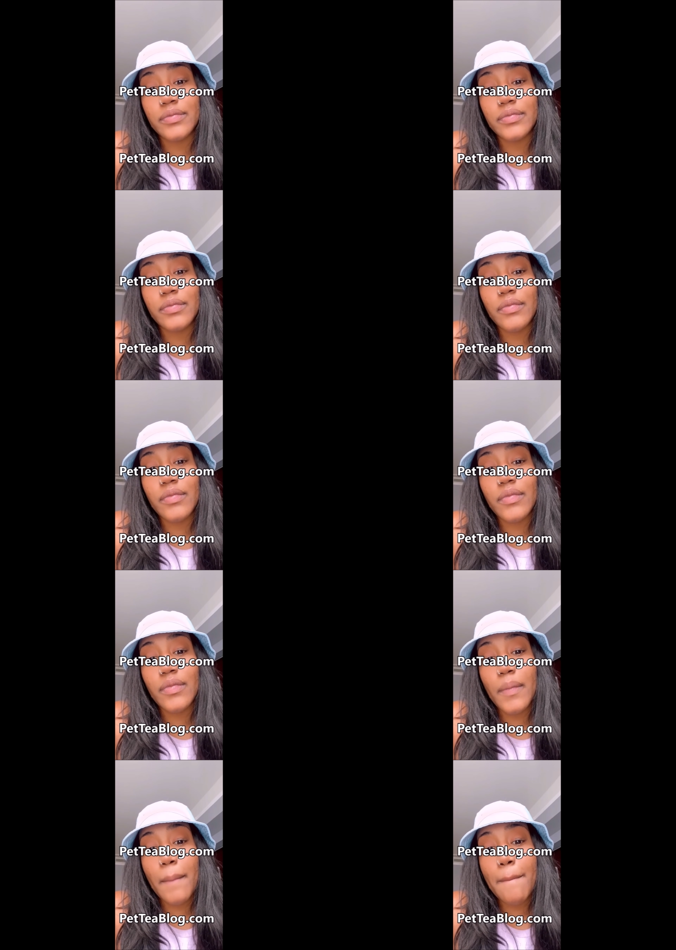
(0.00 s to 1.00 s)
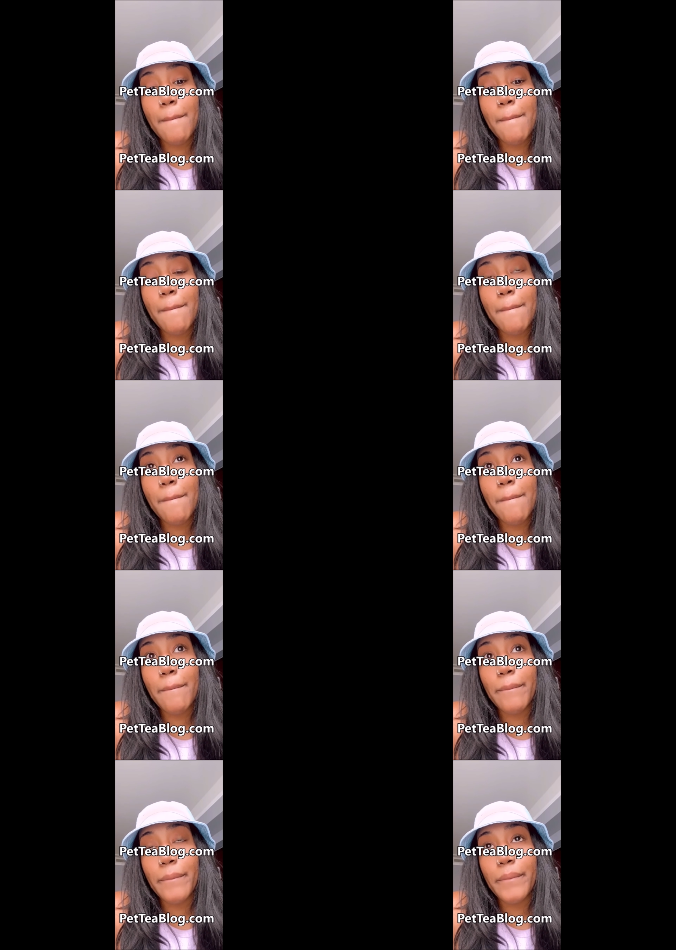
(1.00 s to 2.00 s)

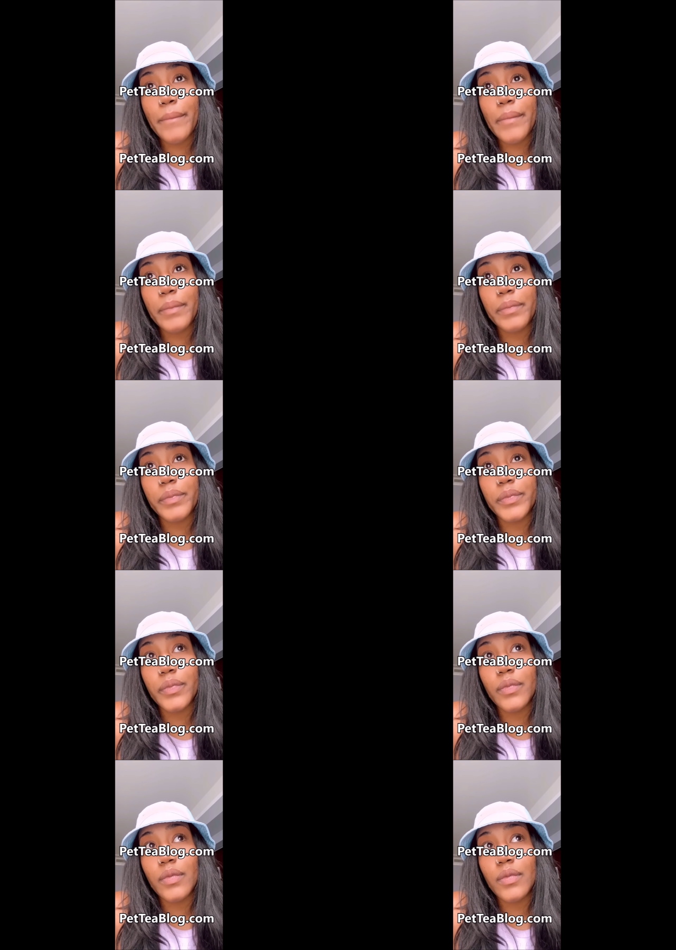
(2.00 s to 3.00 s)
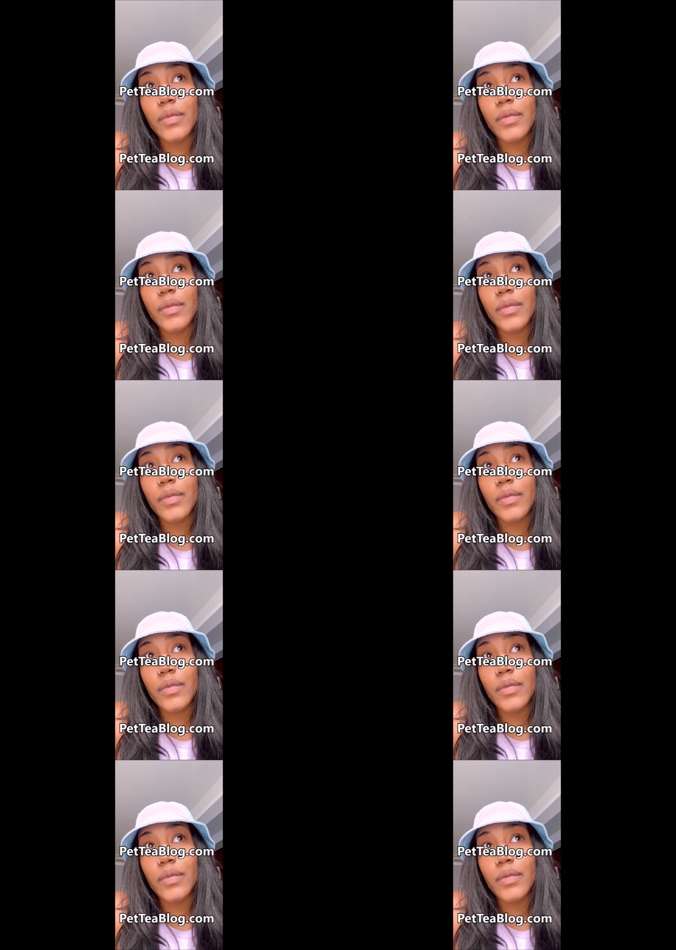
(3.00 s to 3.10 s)
No one is speaking in this clip.